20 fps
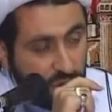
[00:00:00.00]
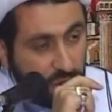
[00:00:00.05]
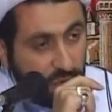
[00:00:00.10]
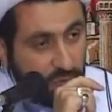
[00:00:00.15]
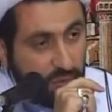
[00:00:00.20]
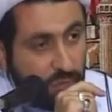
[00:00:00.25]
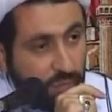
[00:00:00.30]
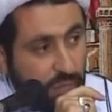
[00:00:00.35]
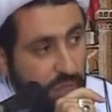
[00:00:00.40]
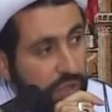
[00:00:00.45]
to
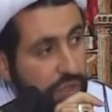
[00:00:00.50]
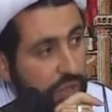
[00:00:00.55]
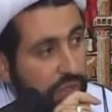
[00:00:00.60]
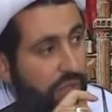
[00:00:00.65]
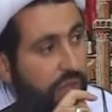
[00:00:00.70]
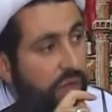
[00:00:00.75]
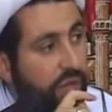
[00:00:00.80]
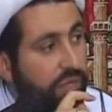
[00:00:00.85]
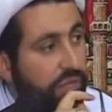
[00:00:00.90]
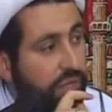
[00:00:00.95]
the mission
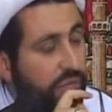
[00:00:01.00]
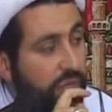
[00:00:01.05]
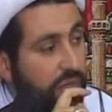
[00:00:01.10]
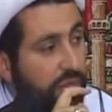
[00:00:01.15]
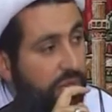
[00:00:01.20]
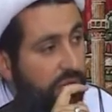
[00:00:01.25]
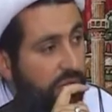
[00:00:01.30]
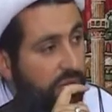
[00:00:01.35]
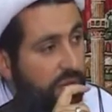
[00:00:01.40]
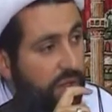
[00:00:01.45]
of
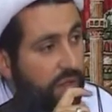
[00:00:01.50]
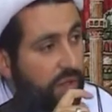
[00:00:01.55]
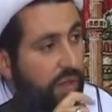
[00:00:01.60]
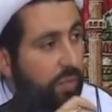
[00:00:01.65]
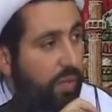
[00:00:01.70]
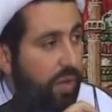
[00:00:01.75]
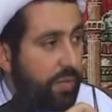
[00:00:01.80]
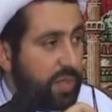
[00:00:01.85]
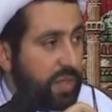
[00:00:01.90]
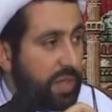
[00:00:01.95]

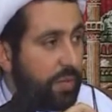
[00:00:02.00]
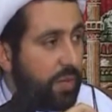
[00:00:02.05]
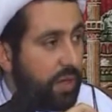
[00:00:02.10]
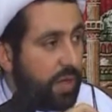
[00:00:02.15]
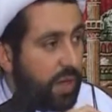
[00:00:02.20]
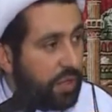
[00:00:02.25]
Imam Zaman.